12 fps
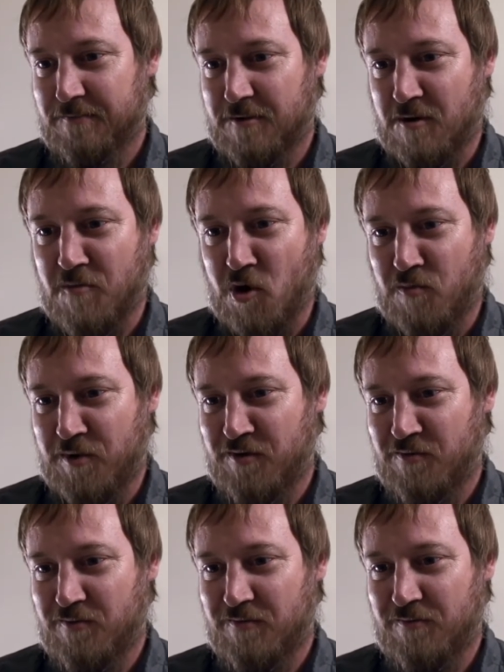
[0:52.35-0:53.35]
A
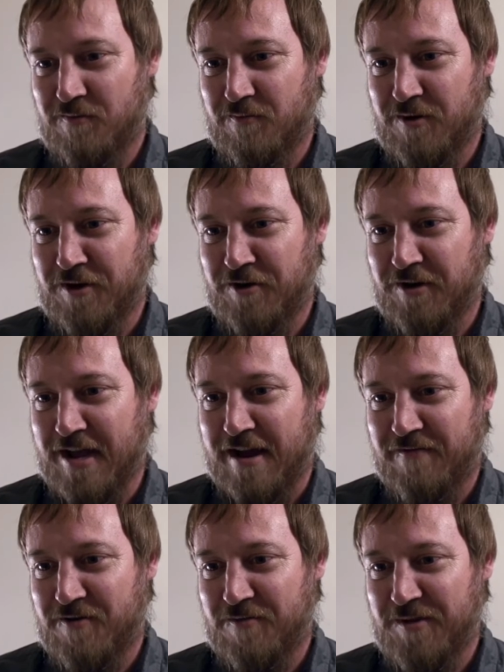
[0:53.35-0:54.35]
moment when your
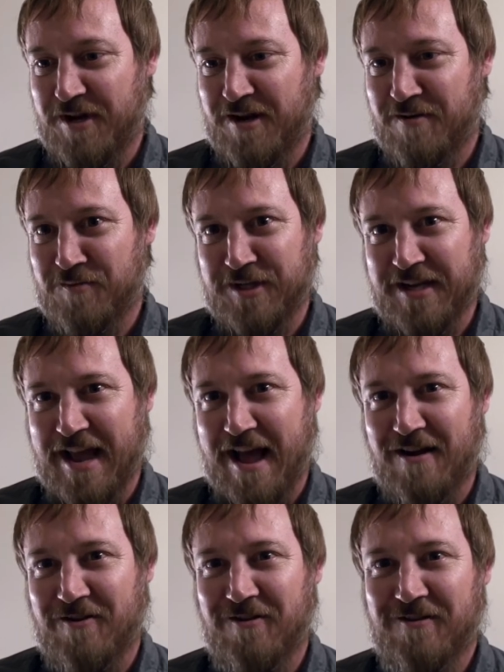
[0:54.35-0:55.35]
laughter becomes a
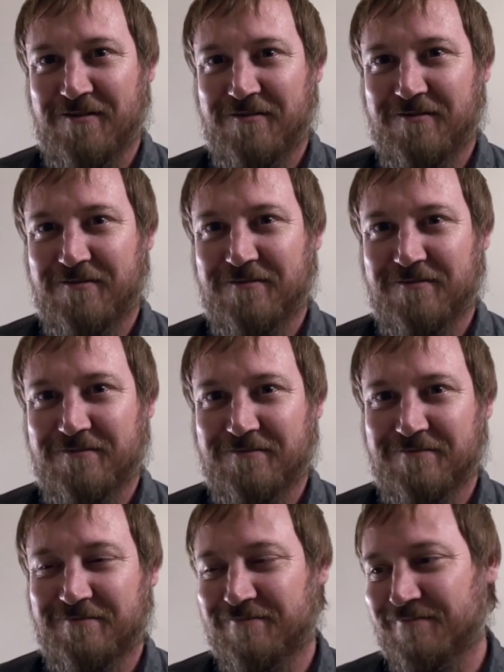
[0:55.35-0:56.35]
cackle.
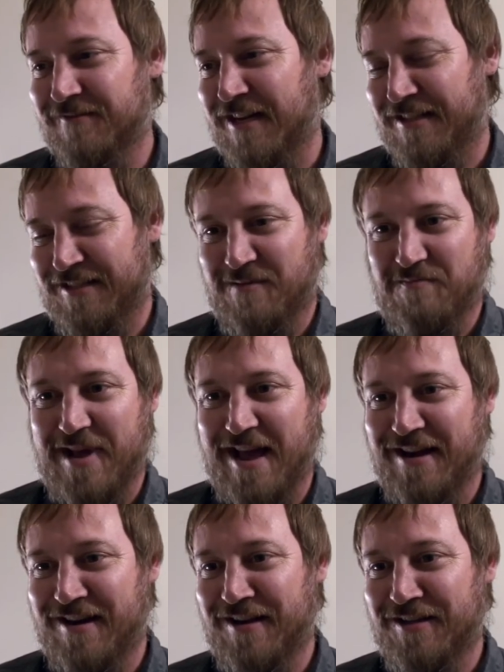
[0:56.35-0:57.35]
And I sit
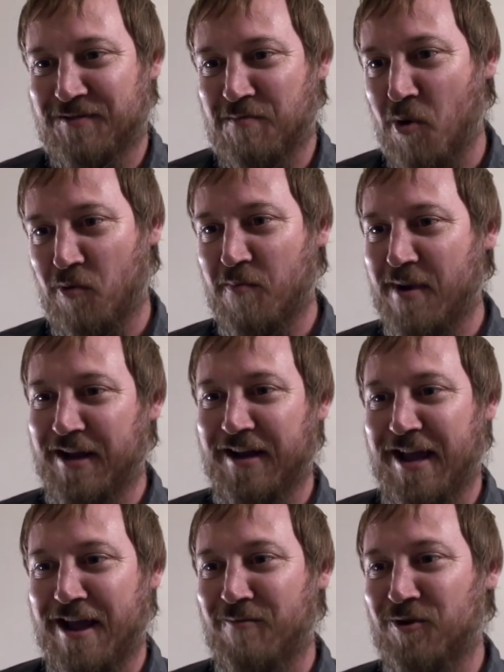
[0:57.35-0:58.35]
back and I smoke my
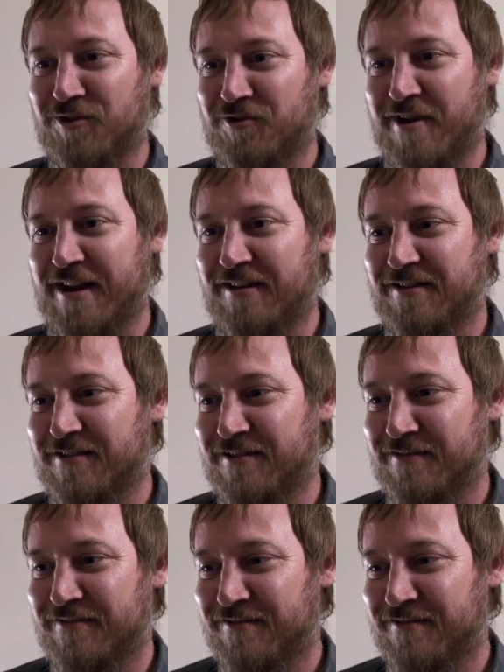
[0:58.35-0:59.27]
camel straights and